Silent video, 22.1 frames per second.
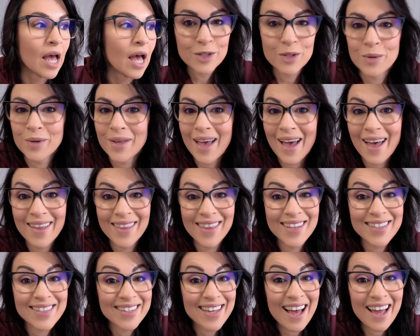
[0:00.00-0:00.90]
So yeah,
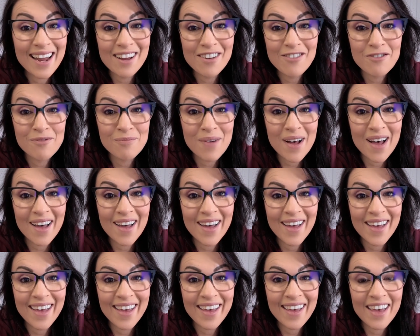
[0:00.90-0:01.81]
that's kind of
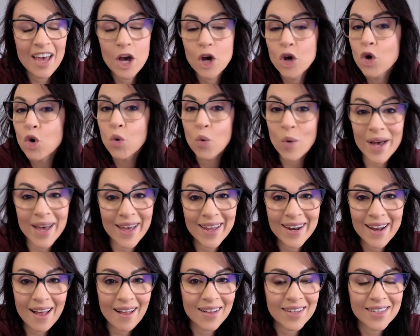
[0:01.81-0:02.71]
my quick
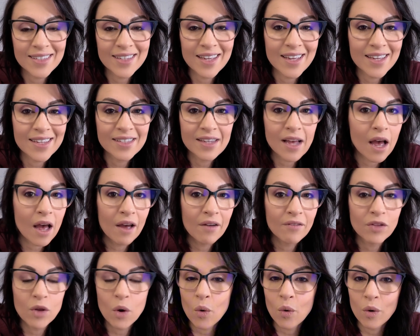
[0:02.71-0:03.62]
analysis
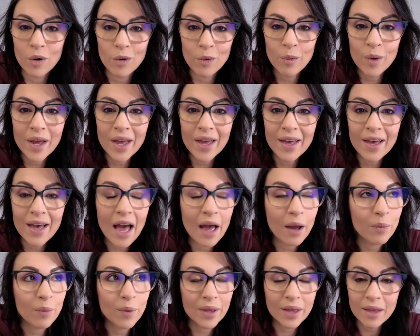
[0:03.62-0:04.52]
of the Oura Ring.
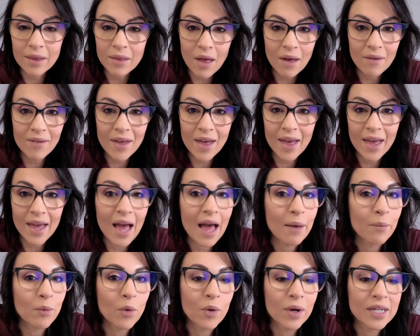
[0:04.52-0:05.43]
I really love it.
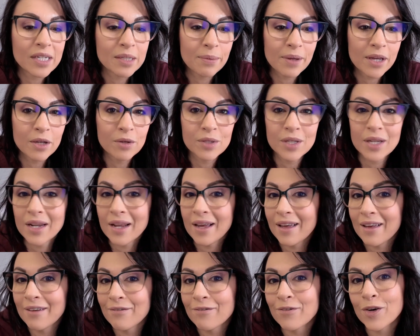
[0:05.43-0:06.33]
I'm going to be using
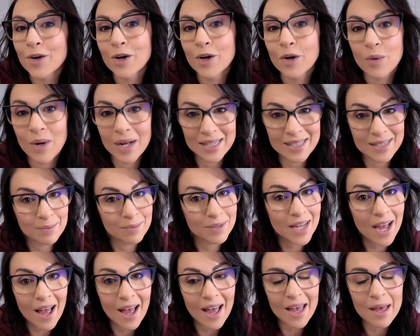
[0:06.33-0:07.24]
it for quite some
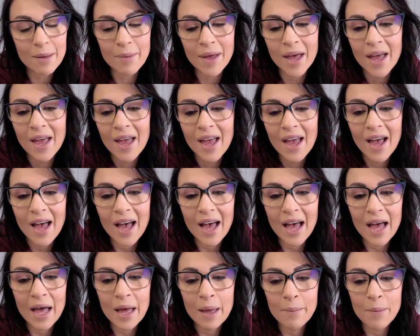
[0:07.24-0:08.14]
time
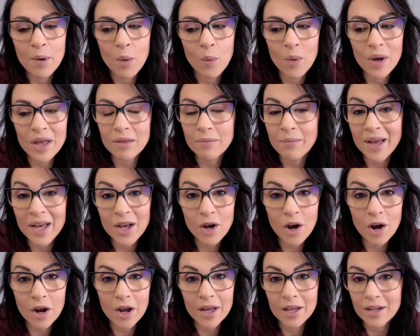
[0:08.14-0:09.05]

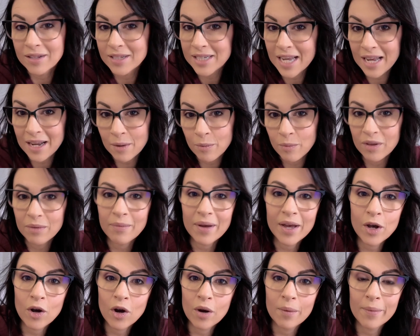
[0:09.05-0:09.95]
in tandem with
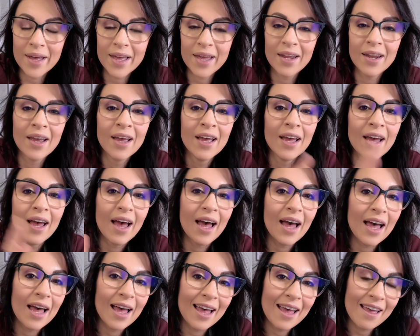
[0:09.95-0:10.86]
my Garmin.
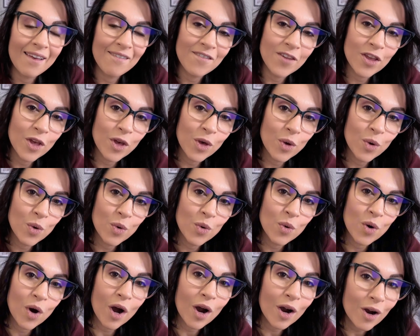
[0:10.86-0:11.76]
If
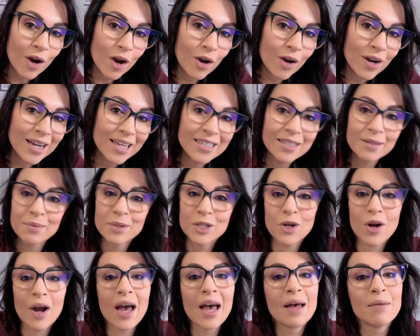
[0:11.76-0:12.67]
you aren't already
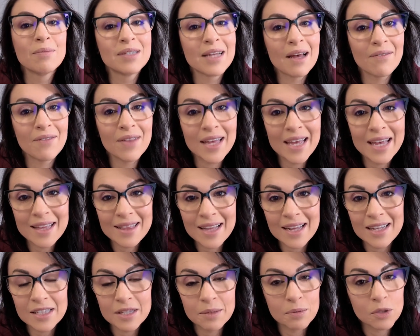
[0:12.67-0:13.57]
subscribed, definitely hit
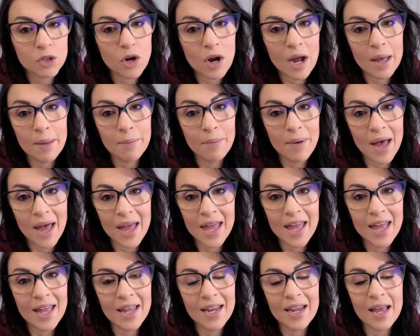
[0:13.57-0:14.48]
that subscribe
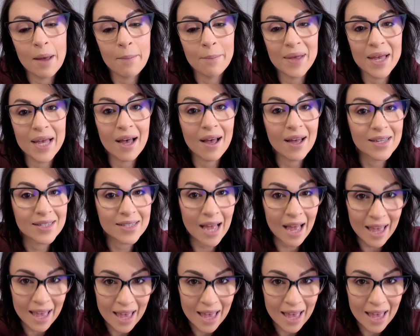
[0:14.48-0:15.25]
button because I